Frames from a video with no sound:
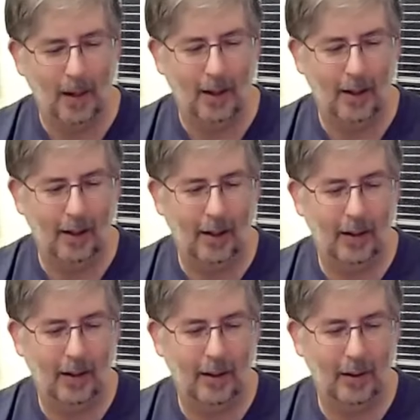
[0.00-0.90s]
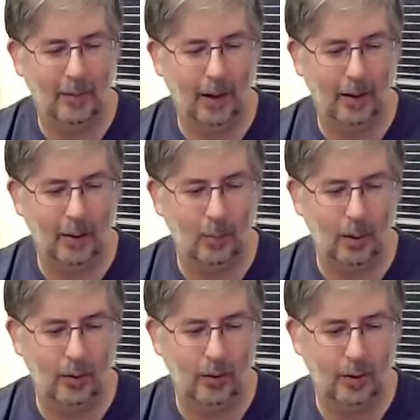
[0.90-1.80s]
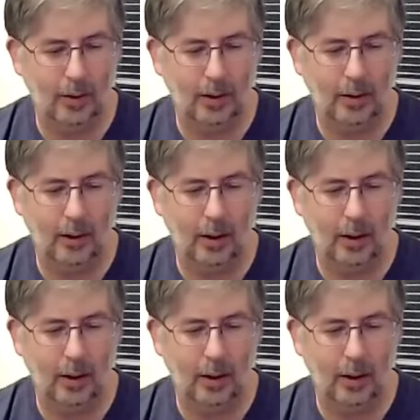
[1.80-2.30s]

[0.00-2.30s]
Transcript: And then finally it was the